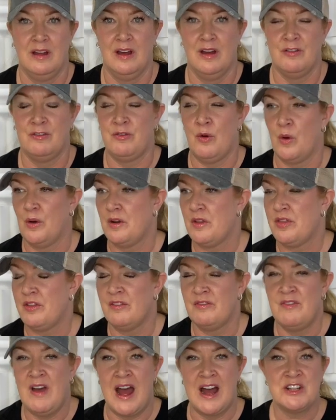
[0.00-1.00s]
For the
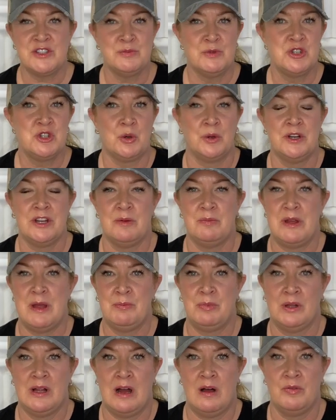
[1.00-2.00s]
vast majority of
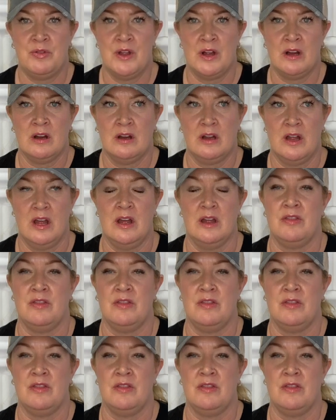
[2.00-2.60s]
people out there,